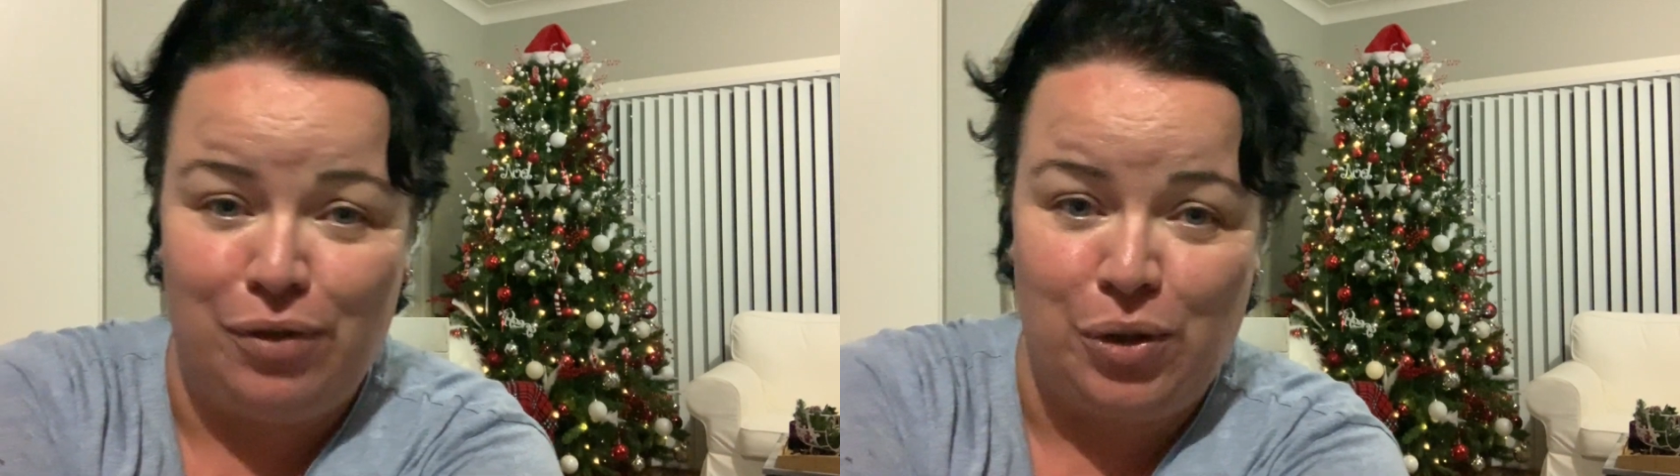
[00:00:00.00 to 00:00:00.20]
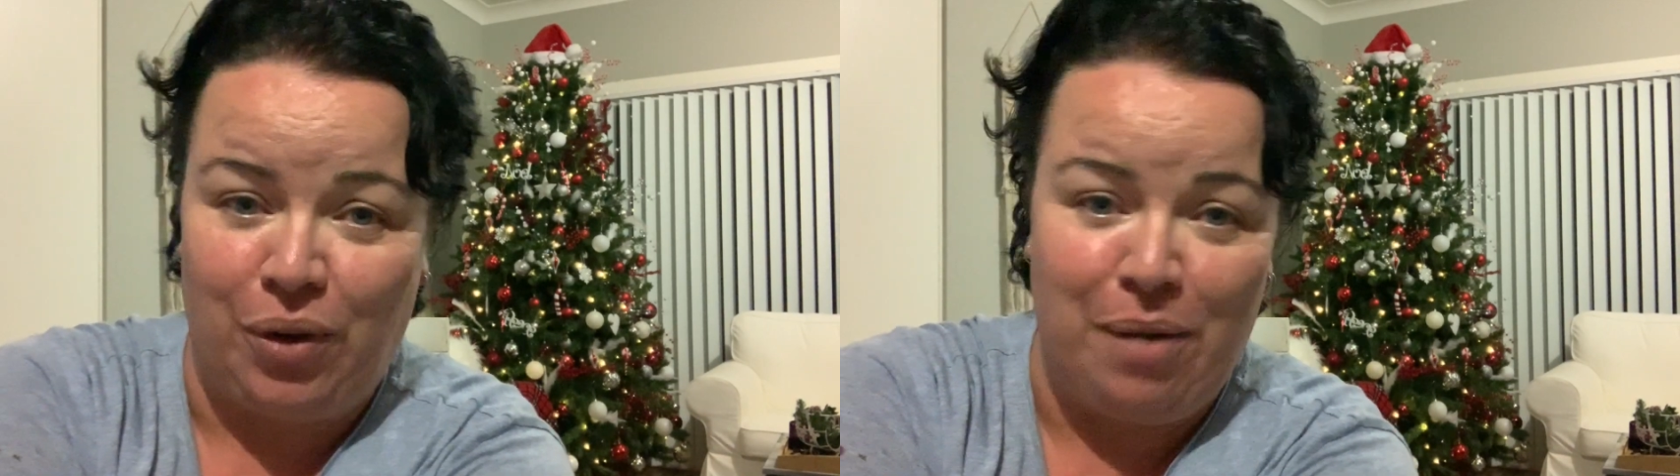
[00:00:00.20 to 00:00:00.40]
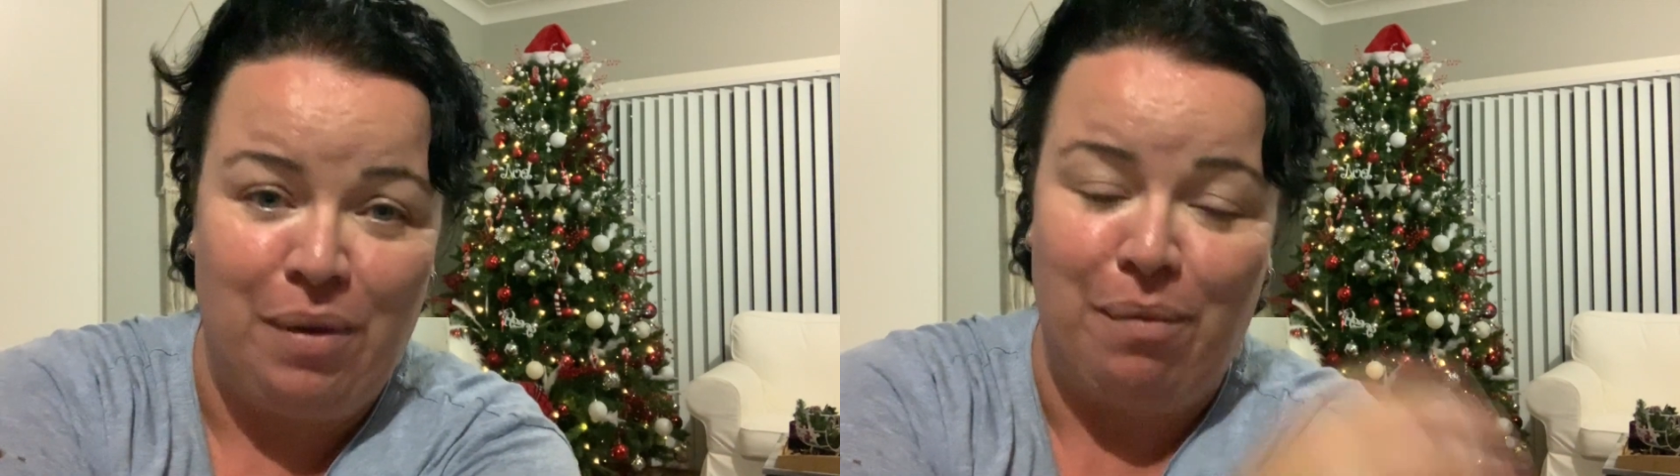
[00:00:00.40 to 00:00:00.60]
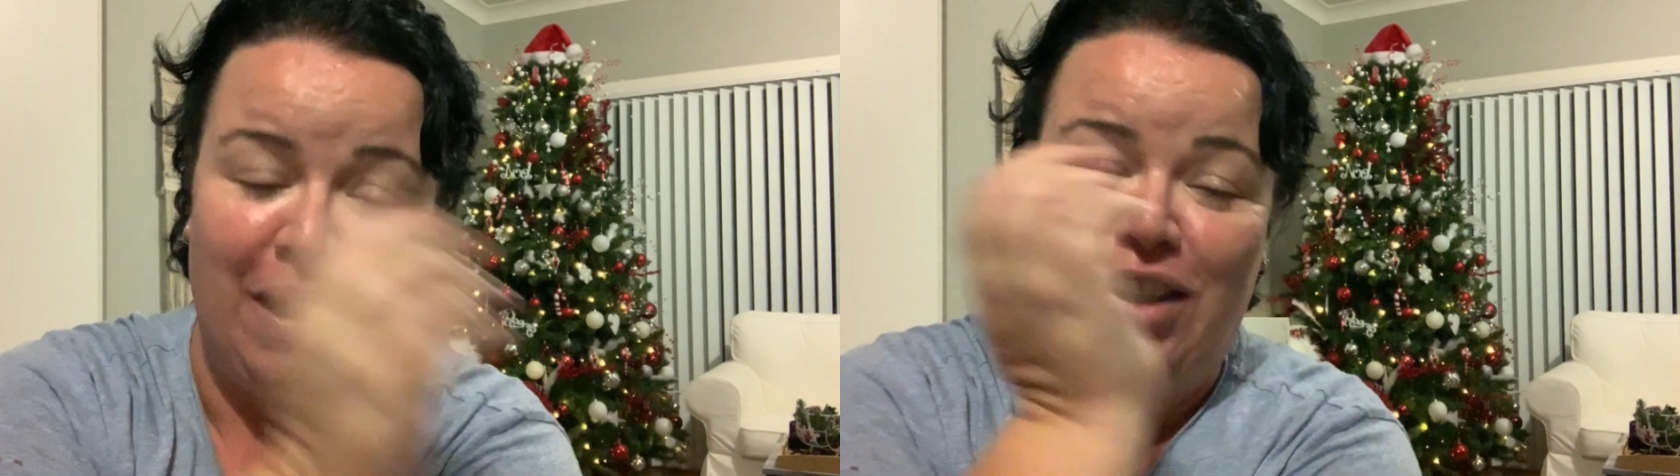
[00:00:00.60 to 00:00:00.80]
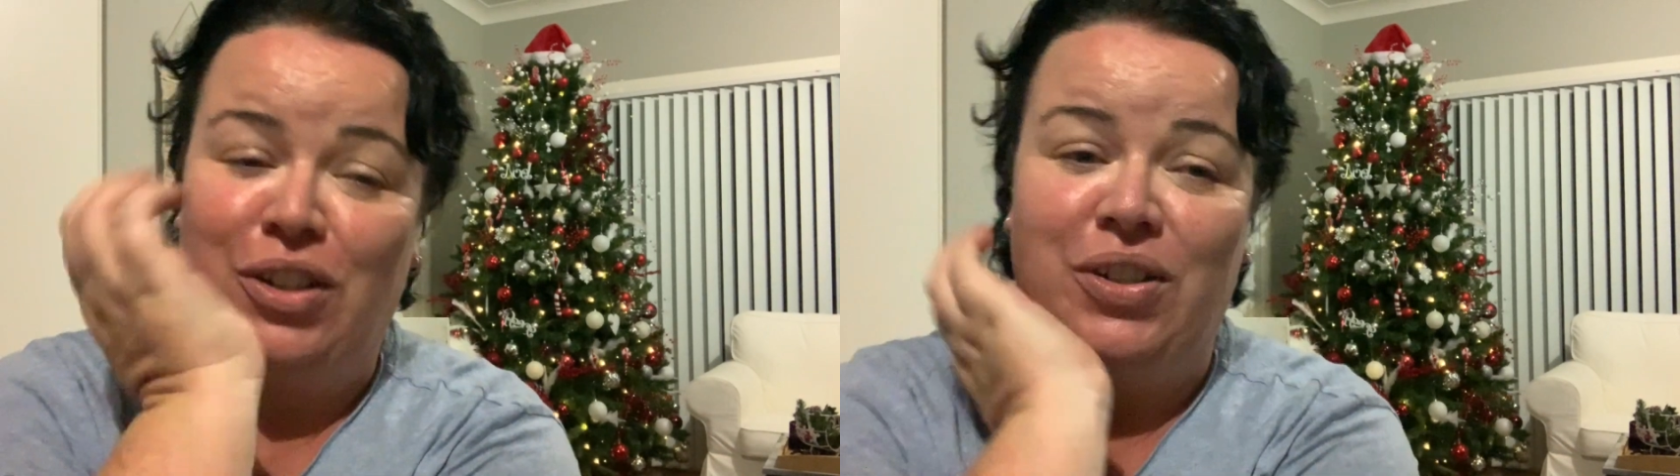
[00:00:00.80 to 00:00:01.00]
screaming
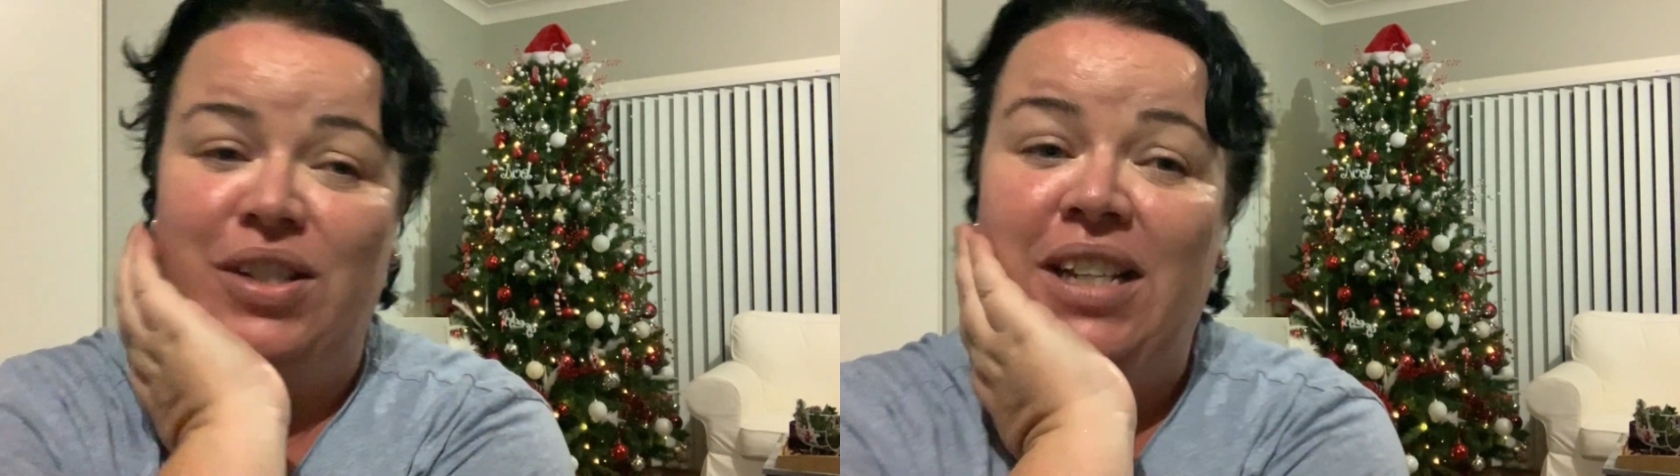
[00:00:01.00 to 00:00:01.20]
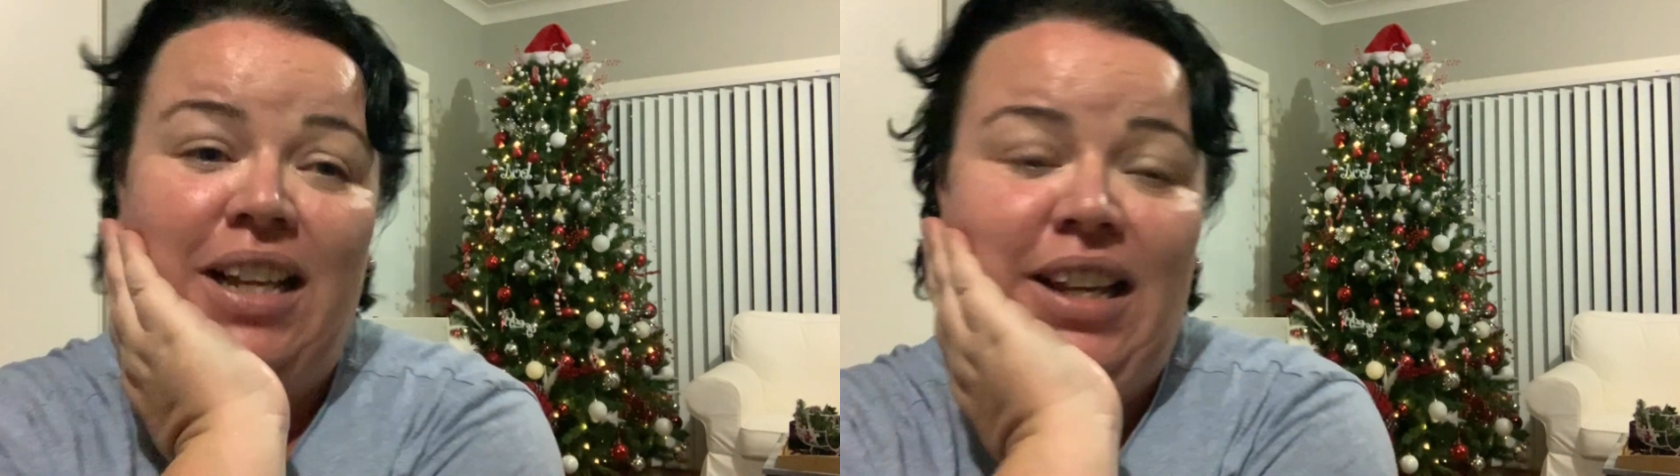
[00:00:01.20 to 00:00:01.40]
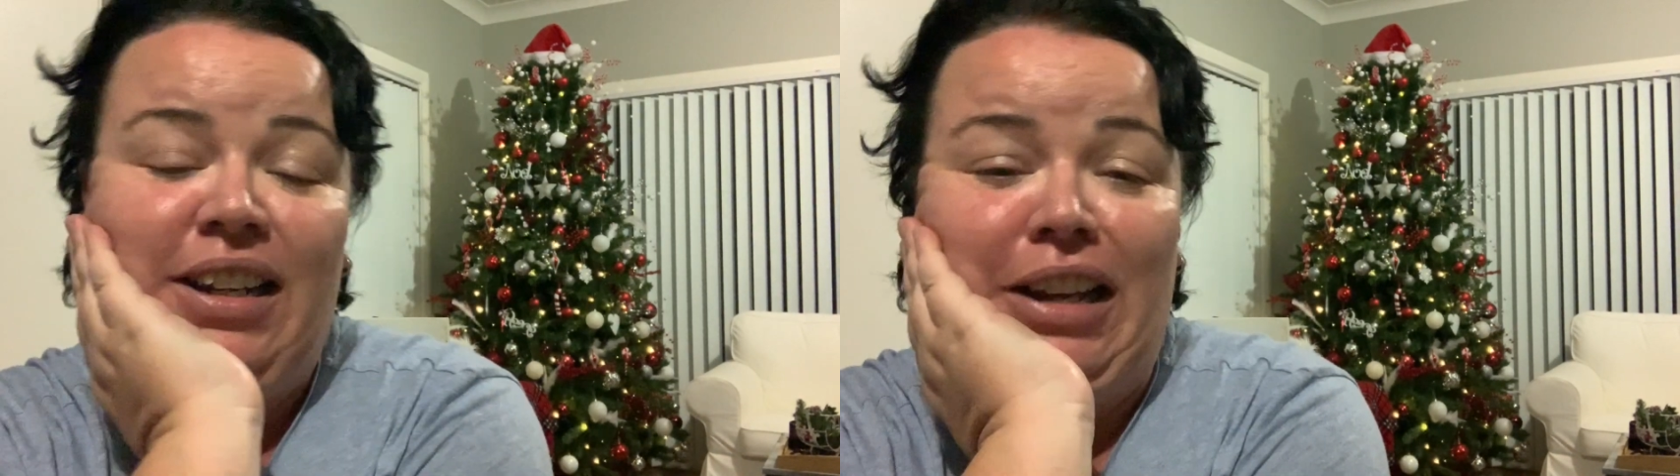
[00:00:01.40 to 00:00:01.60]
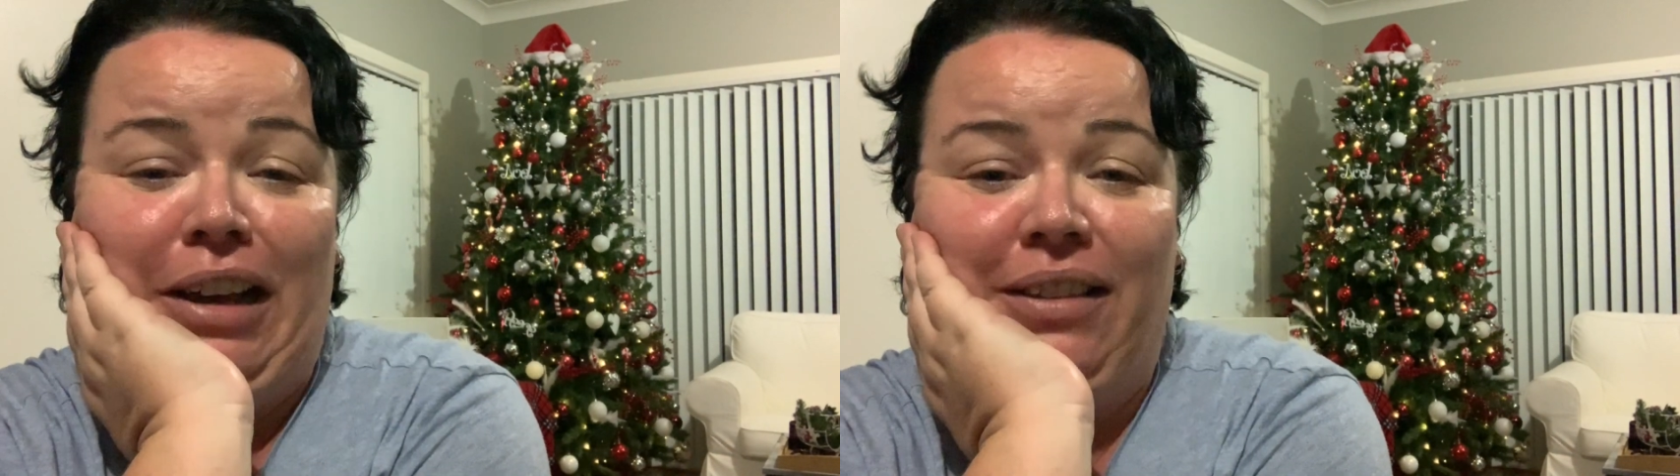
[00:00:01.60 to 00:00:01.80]
match, because no,